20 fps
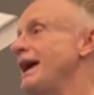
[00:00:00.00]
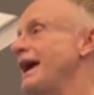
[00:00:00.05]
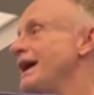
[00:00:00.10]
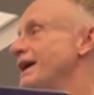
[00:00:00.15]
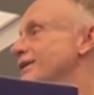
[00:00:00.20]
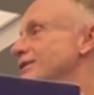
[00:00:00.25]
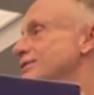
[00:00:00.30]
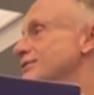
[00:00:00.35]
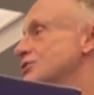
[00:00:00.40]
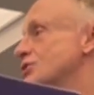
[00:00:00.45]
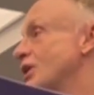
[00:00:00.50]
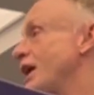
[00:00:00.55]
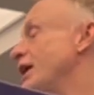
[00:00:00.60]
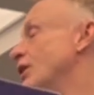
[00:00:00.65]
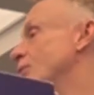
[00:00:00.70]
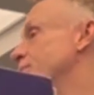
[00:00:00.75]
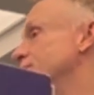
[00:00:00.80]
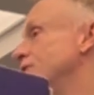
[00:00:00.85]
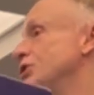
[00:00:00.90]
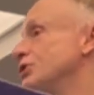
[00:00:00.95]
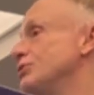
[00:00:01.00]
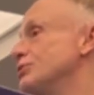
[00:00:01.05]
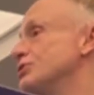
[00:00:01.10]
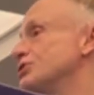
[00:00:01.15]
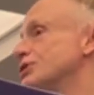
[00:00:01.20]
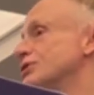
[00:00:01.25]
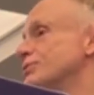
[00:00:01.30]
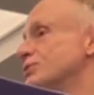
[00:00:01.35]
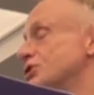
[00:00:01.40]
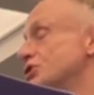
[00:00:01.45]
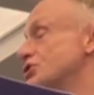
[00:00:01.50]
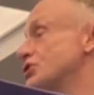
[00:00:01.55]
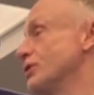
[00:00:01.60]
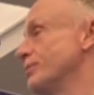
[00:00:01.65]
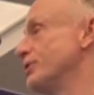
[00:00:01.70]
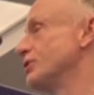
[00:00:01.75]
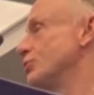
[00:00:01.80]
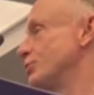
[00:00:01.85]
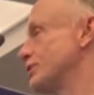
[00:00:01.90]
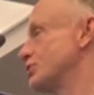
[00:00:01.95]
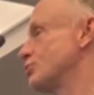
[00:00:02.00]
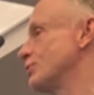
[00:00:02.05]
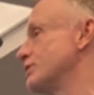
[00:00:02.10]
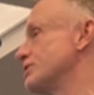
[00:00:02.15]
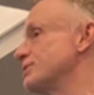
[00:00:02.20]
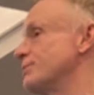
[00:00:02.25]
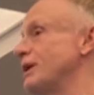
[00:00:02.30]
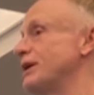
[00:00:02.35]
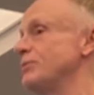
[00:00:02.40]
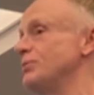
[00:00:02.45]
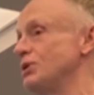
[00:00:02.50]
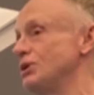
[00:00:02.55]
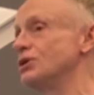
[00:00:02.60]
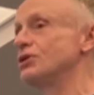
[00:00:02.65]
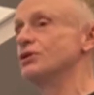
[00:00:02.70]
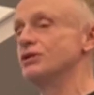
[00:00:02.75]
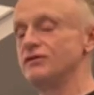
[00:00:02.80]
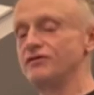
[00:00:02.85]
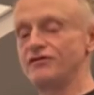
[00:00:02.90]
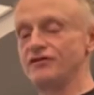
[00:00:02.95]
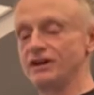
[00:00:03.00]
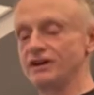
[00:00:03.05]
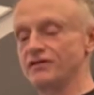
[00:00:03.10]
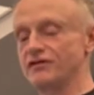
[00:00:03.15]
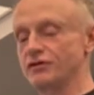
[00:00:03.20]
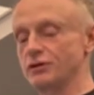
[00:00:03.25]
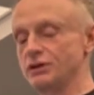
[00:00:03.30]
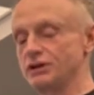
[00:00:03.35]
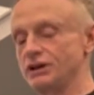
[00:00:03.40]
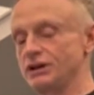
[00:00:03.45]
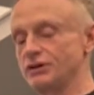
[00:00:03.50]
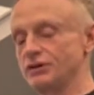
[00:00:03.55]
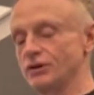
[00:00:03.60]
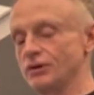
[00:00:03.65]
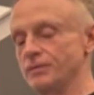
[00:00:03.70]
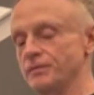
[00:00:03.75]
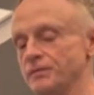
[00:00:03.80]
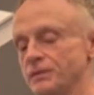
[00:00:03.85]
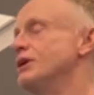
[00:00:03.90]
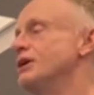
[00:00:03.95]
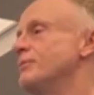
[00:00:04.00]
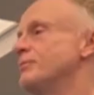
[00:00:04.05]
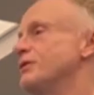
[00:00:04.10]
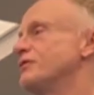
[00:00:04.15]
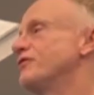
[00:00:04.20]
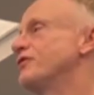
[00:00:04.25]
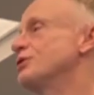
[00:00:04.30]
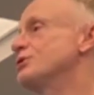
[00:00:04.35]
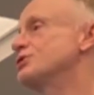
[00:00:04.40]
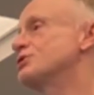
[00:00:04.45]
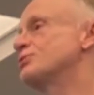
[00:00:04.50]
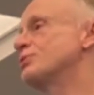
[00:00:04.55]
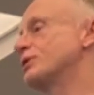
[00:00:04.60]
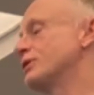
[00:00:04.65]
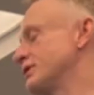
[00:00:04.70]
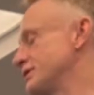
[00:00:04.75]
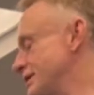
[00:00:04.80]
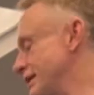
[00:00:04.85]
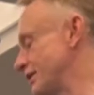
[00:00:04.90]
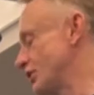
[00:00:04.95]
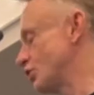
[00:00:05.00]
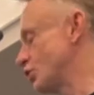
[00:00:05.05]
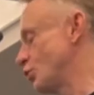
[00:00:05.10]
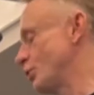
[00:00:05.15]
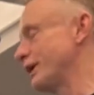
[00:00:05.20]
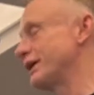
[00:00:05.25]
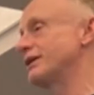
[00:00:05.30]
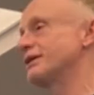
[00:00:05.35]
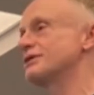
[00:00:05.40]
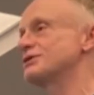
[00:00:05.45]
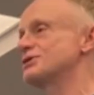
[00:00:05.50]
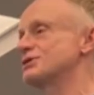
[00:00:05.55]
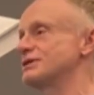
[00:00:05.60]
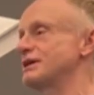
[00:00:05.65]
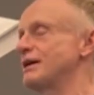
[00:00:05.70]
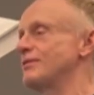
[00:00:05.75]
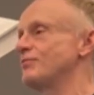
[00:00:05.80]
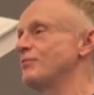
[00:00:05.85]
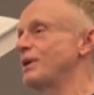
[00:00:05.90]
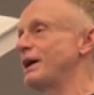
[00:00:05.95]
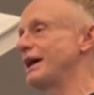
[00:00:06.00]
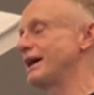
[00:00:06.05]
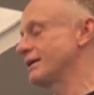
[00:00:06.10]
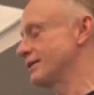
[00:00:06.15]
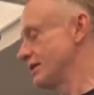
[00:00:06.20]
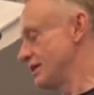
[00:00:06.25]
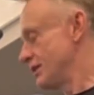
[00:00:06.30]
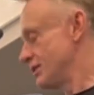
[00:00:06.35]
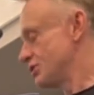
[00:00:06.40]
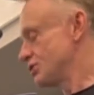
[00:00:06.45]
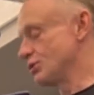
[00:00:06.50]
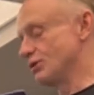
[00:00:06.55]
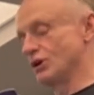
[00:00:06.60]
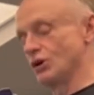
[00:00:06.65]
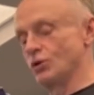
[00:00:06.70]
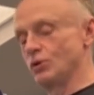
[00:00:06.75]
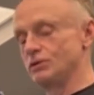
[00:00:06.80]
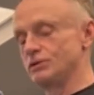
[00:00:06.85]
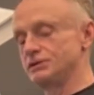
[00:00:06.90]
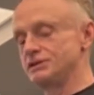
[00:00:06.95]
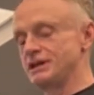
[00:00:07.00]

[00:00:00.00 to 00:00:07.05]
and help you to determine which ones might be a good fit for you. But first, we're going to take a quick step back to the old